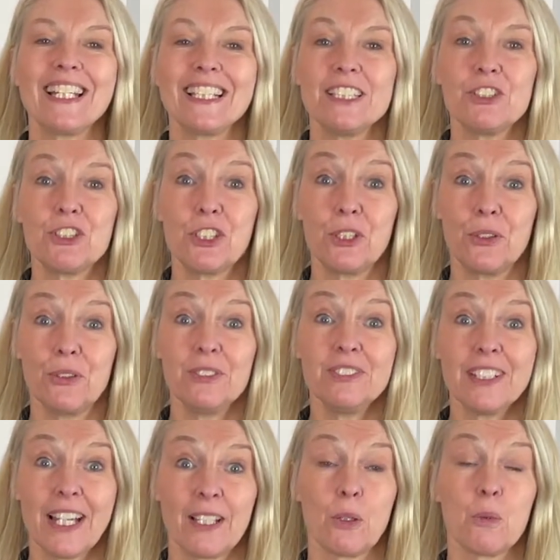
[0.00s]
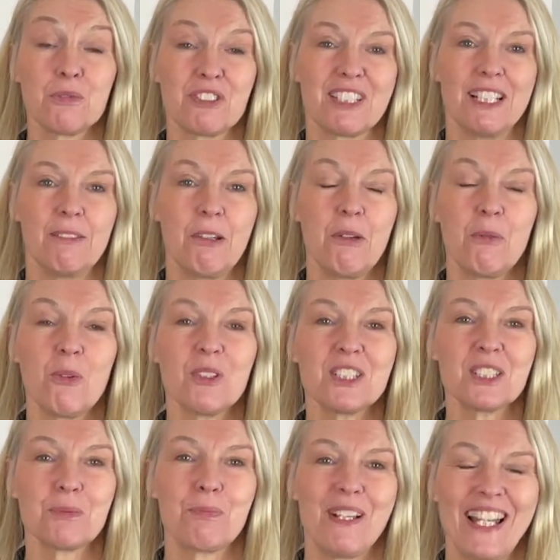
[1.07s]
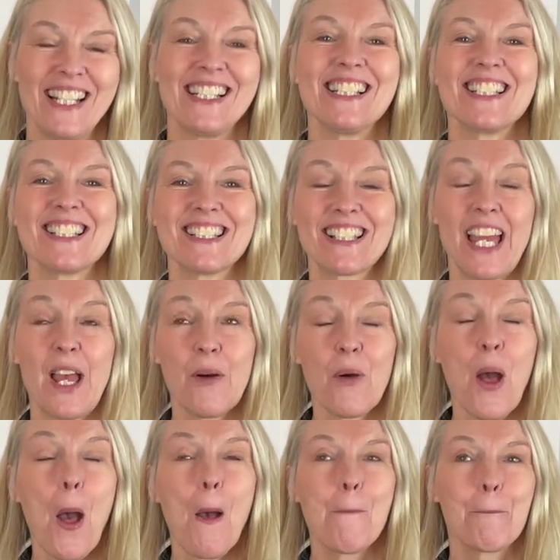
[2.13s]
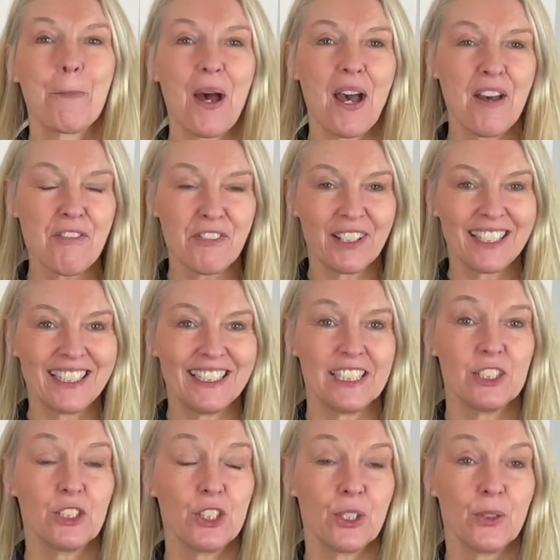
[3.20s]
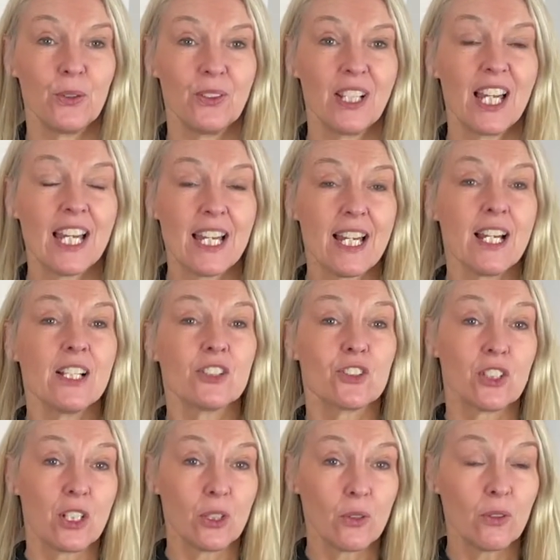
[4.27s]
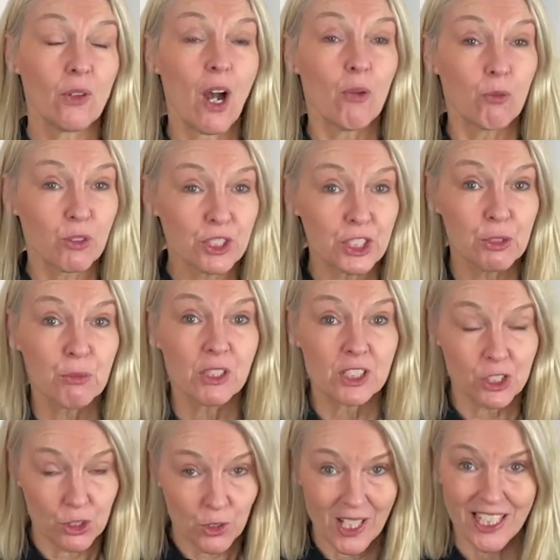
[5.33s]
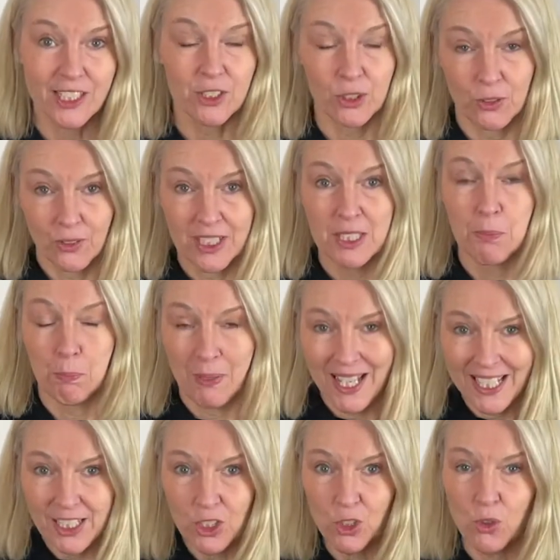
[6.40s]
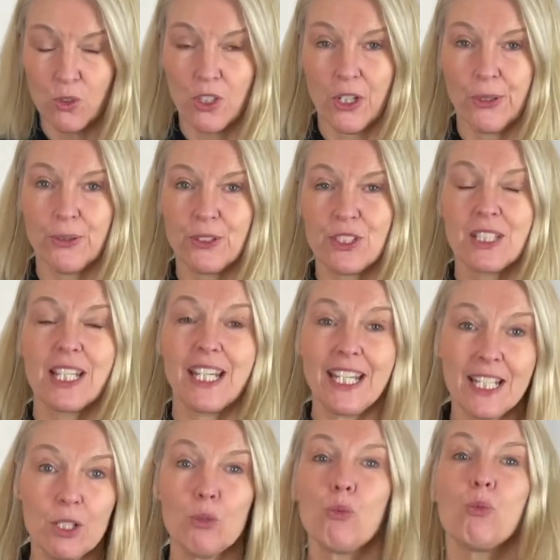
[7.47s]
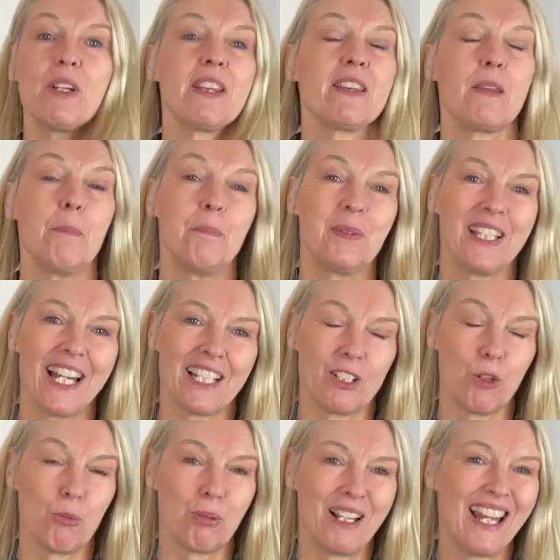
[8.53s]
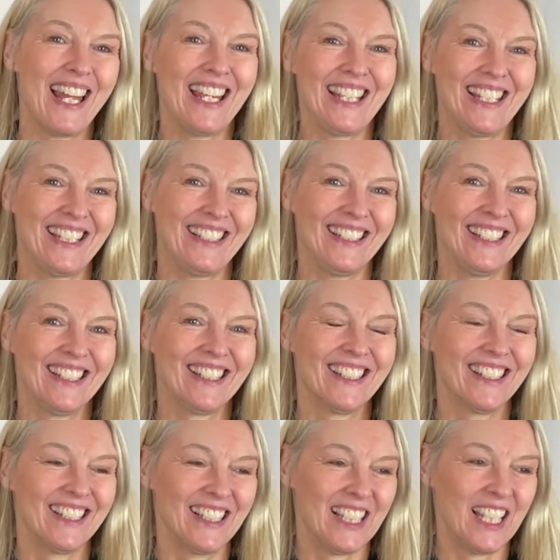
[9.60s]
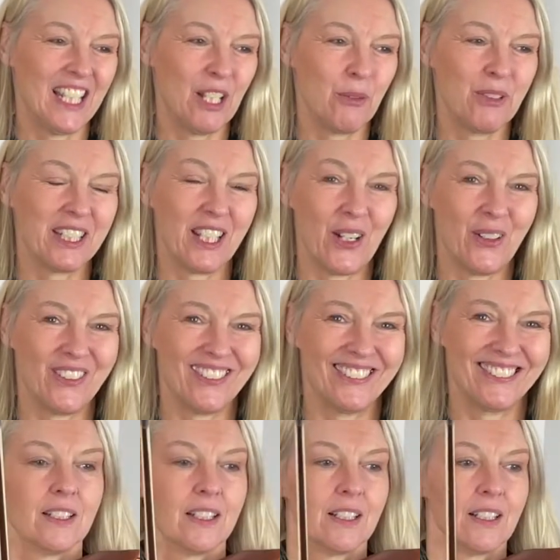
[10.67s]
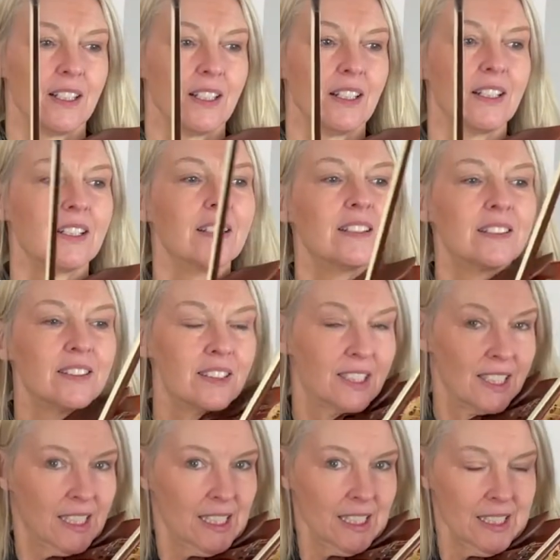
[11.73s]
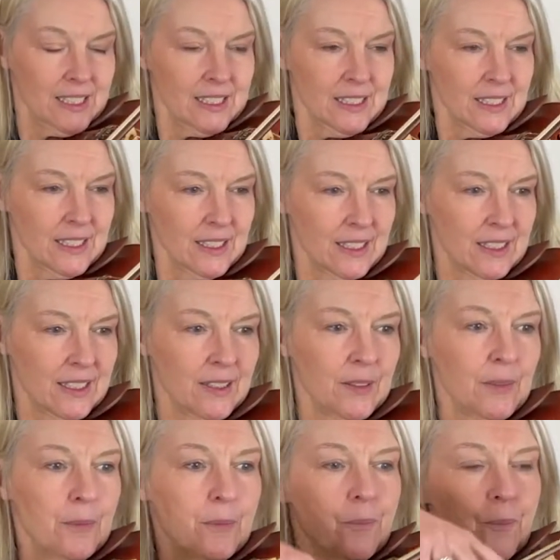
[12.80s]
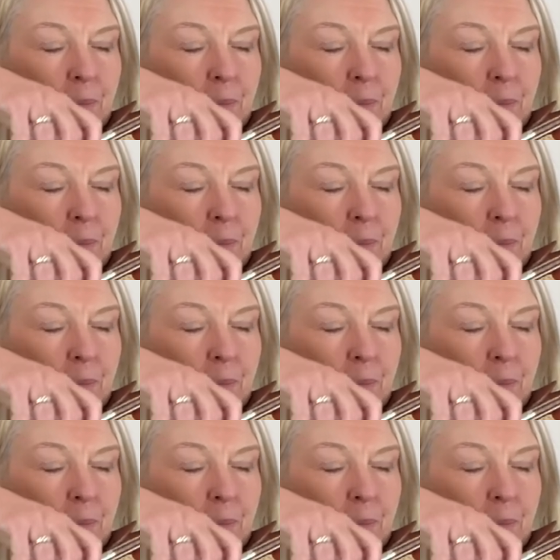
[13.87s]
in tune, and obviously we want to play this scale perfectly in tune. So what you want to try and do is blend your notes in with the piano playing. Here we go. 1, 2.